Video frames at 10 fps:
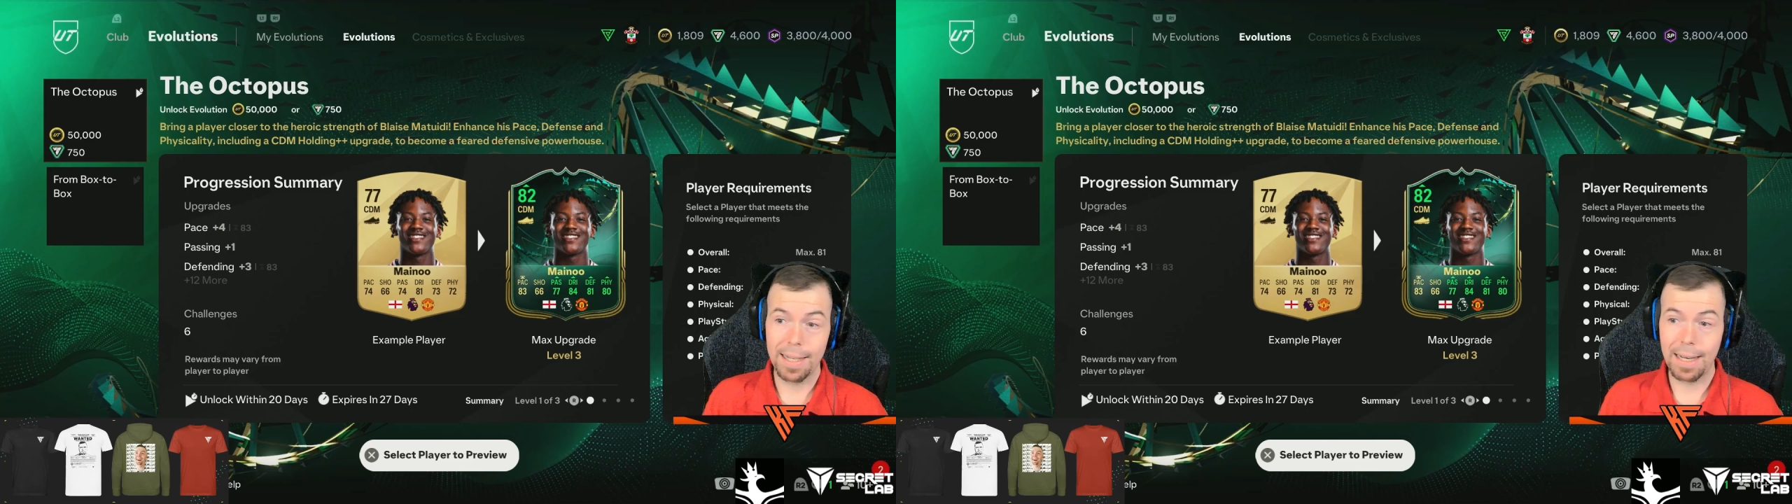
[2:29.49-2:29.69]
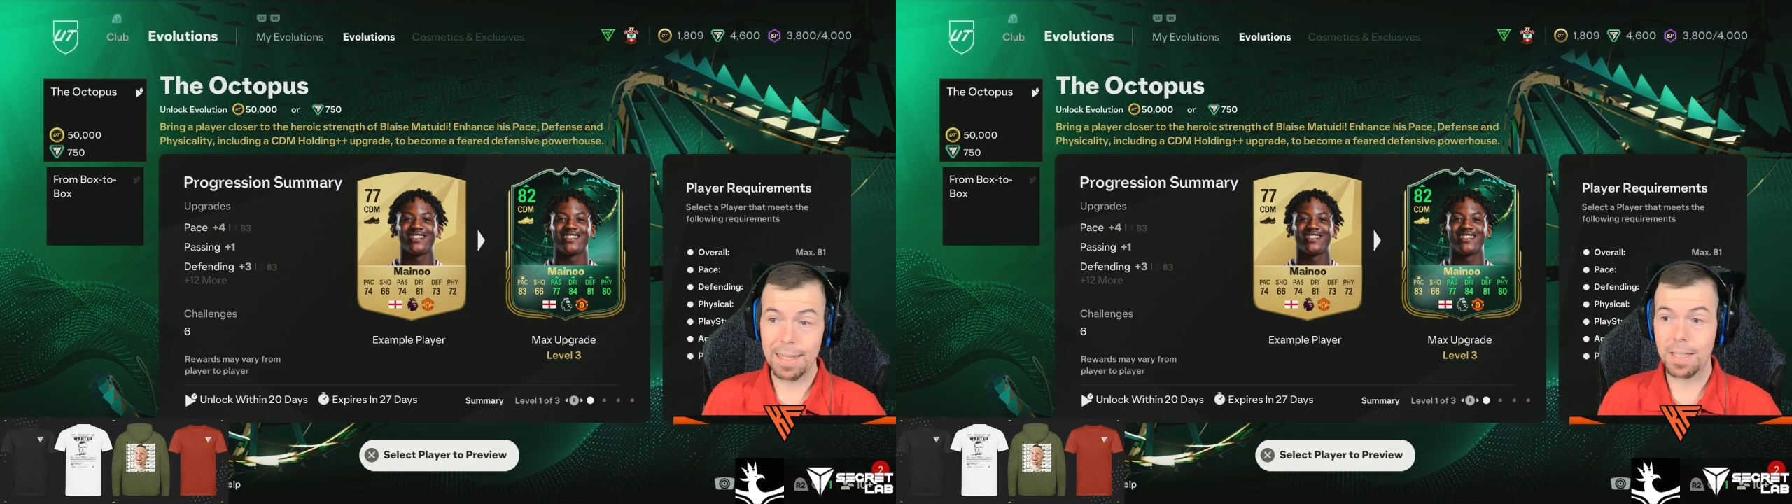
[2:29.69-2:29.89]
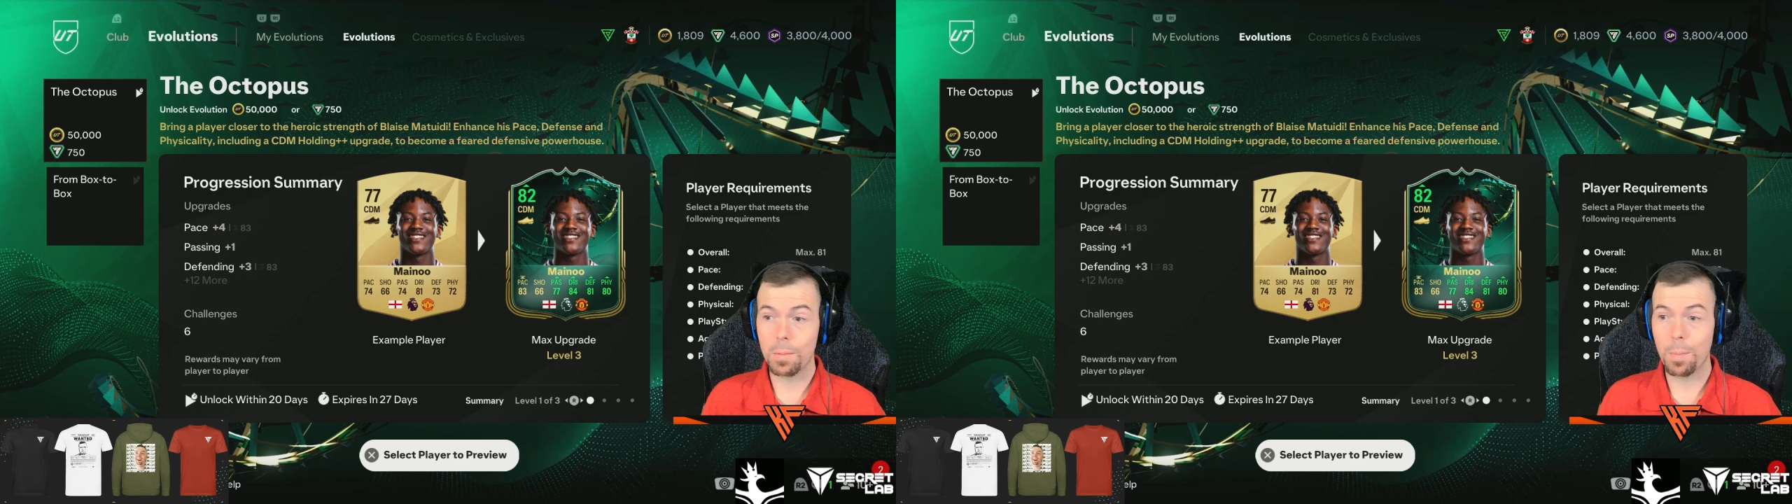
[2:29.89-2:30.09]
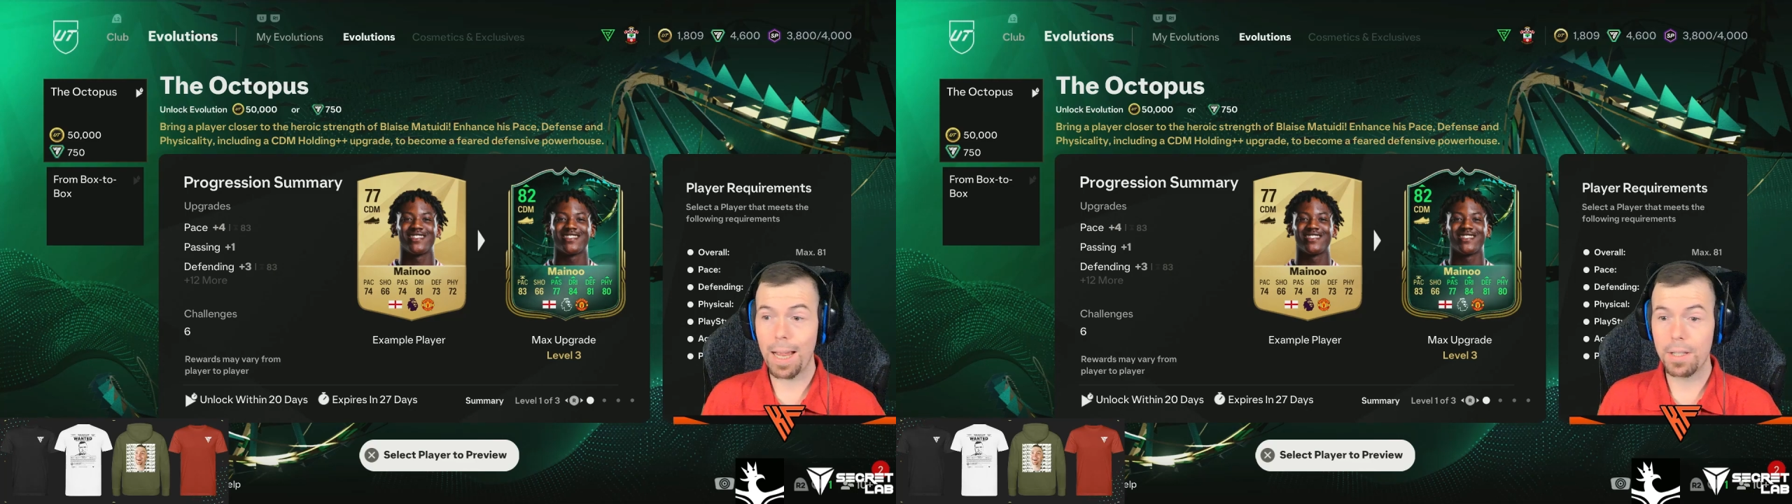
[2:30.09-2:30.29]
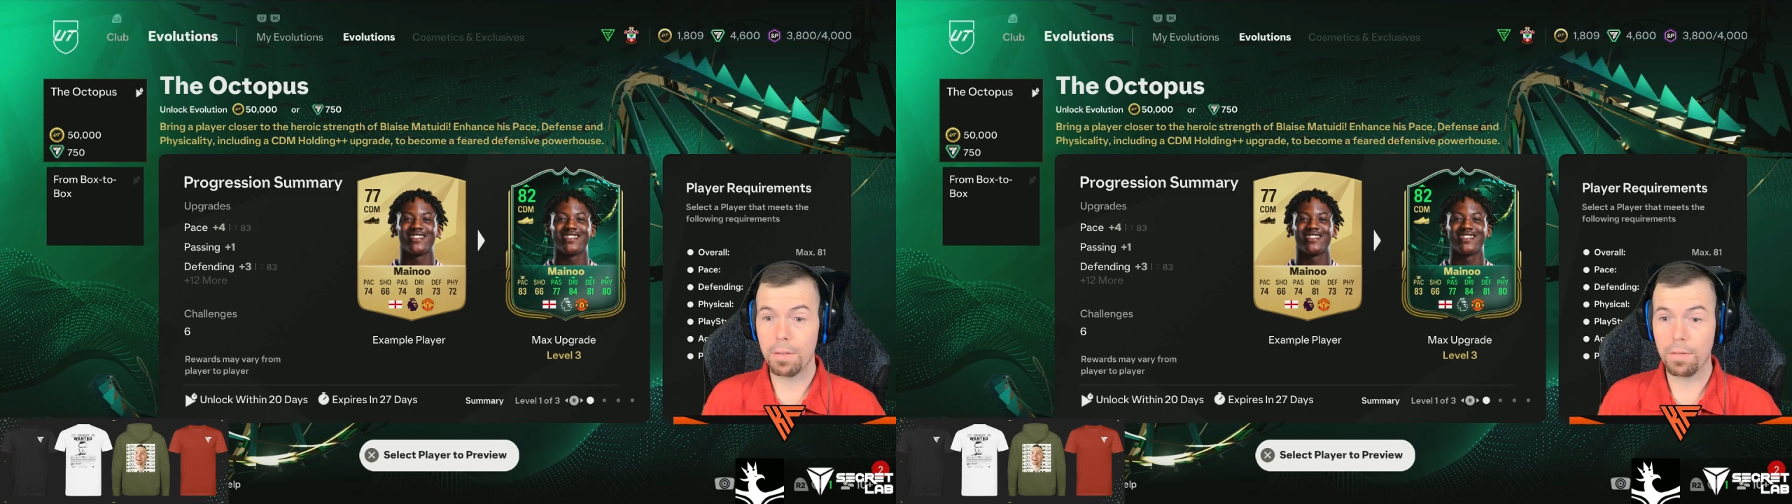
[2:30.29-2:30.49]
enhances
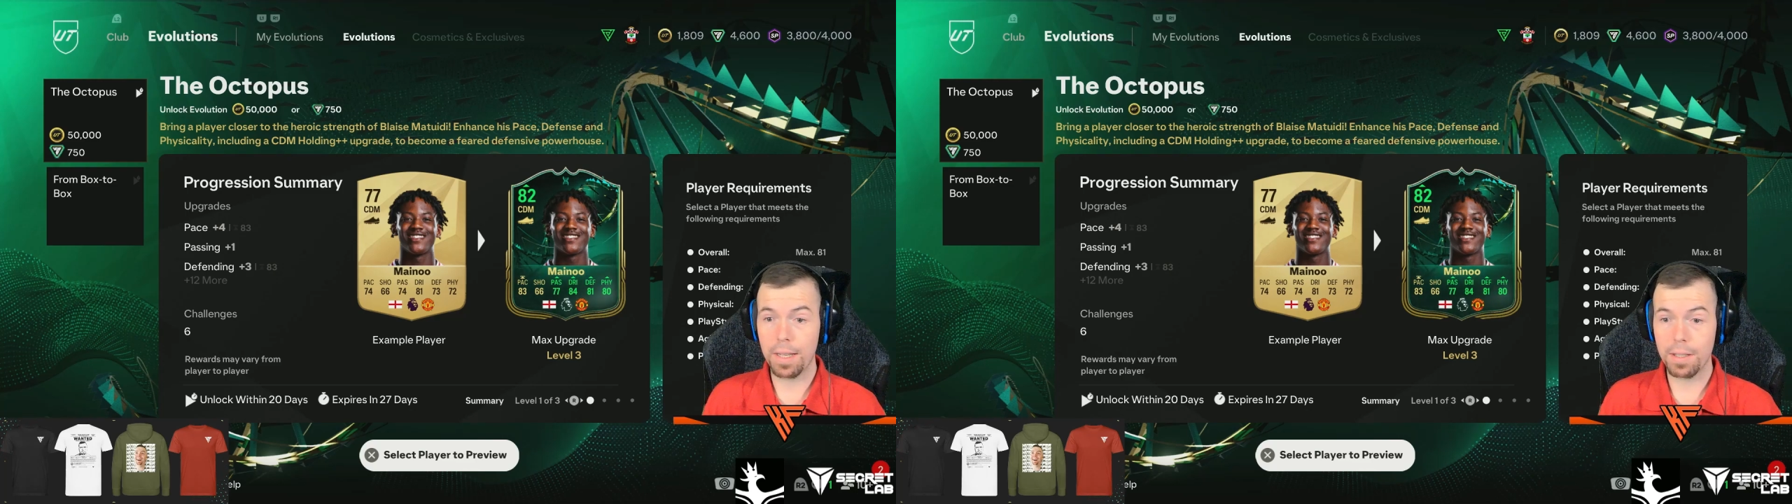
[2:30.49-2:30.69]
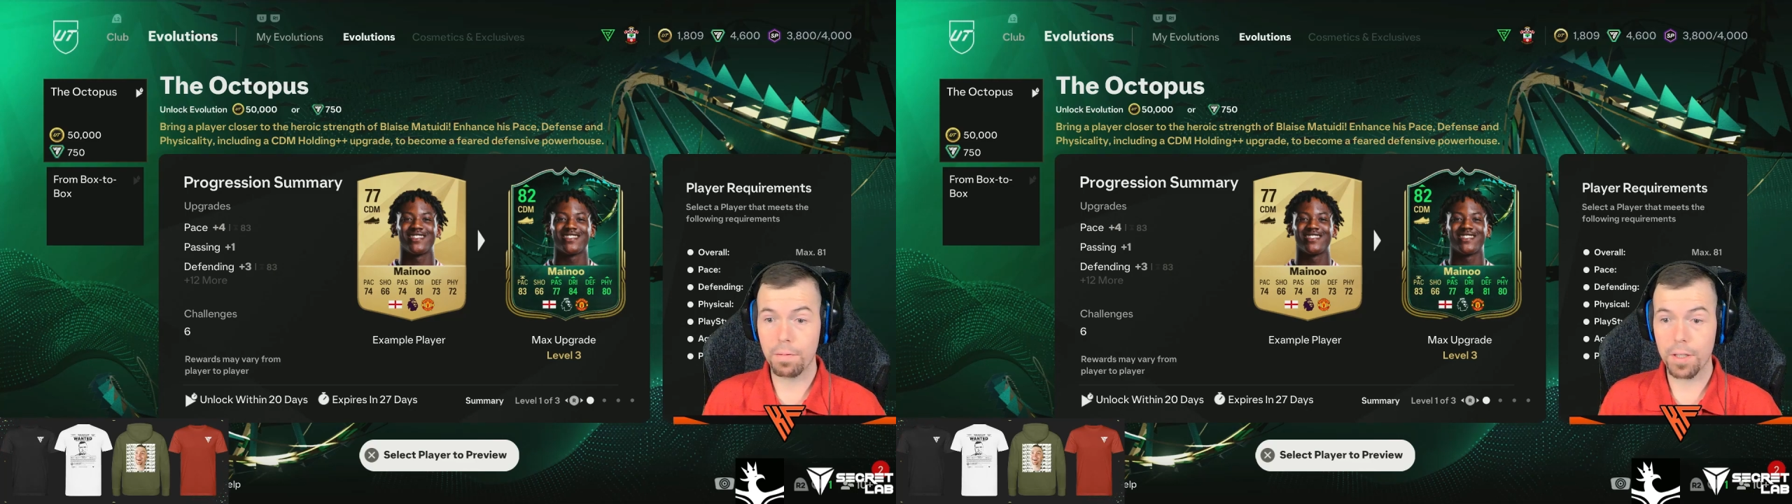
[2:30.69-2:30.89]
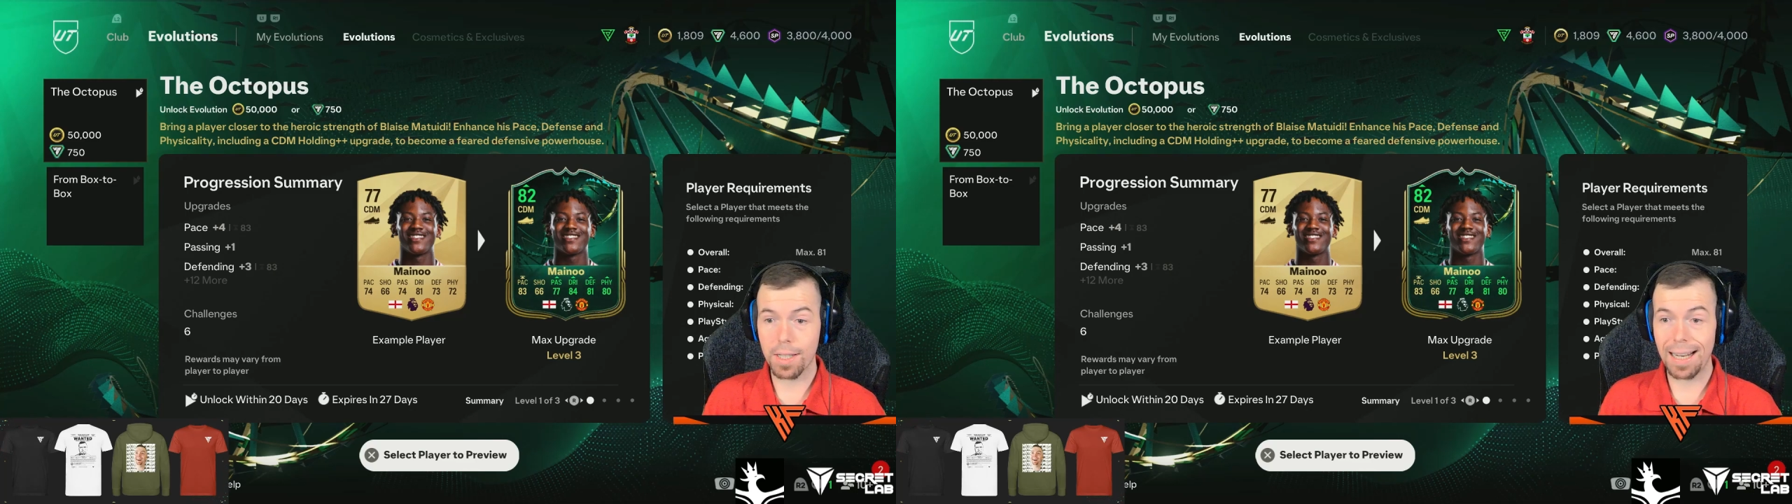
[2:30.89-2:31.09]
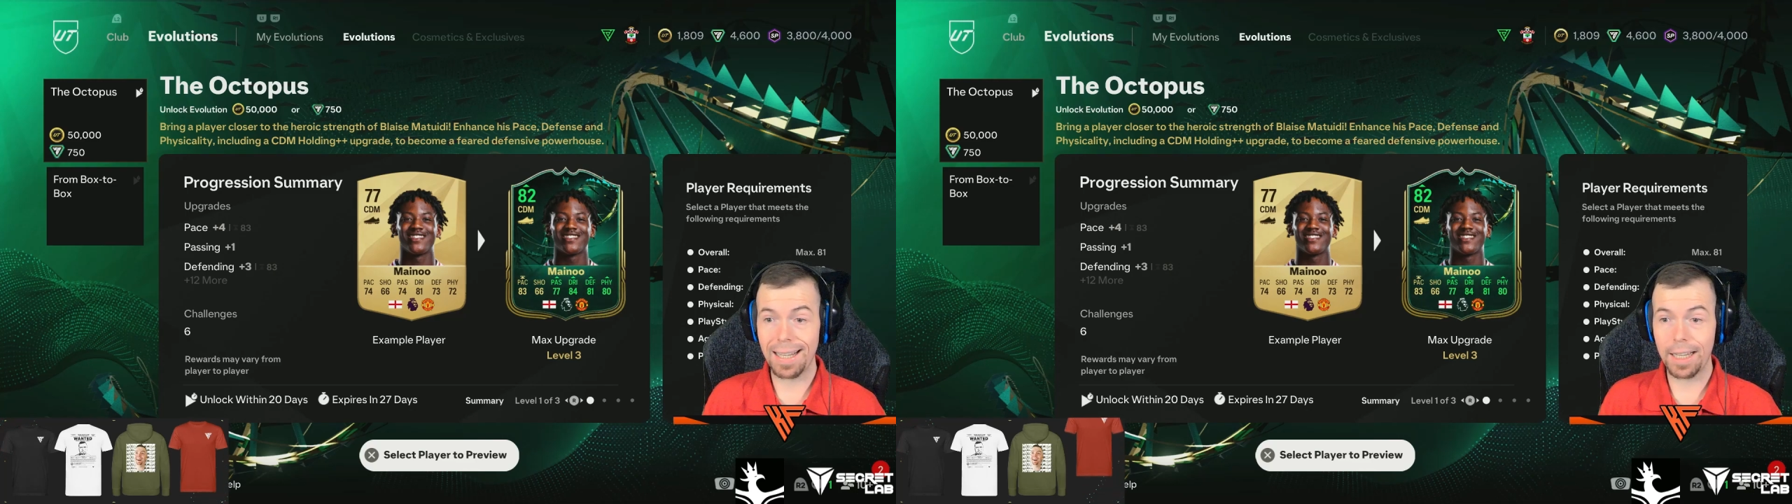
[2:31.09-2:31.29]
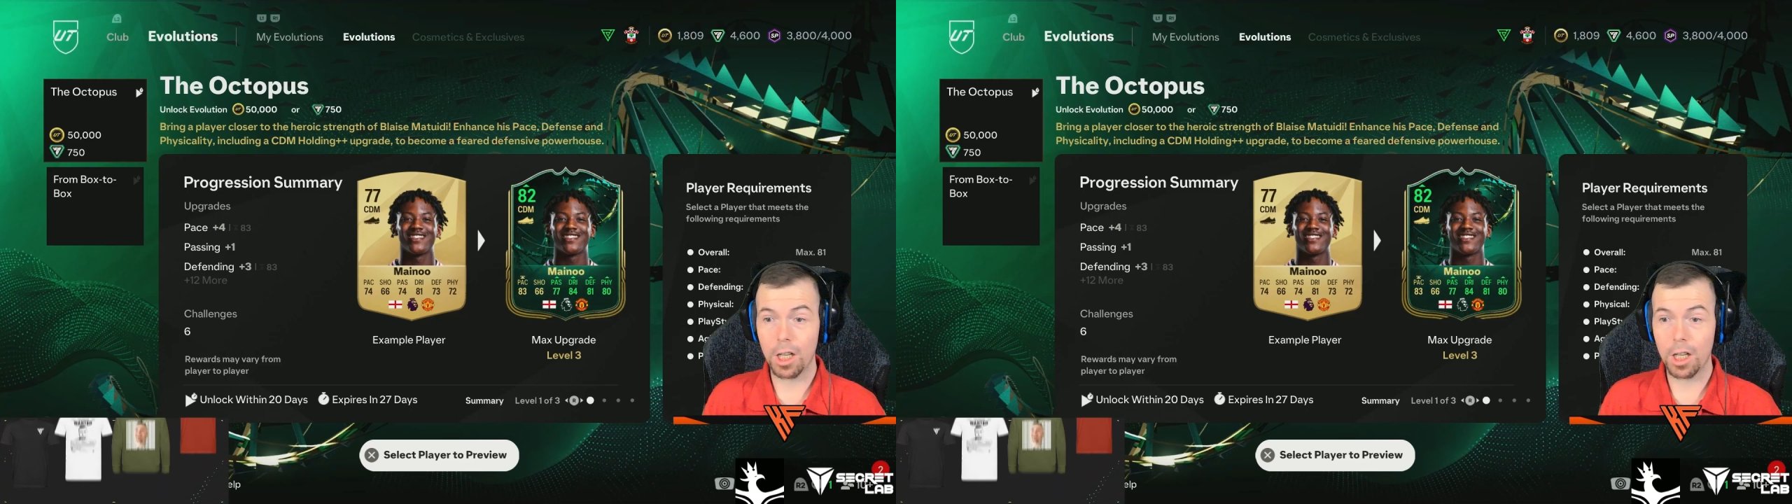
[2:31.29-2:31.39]
pace, defense, and physicality,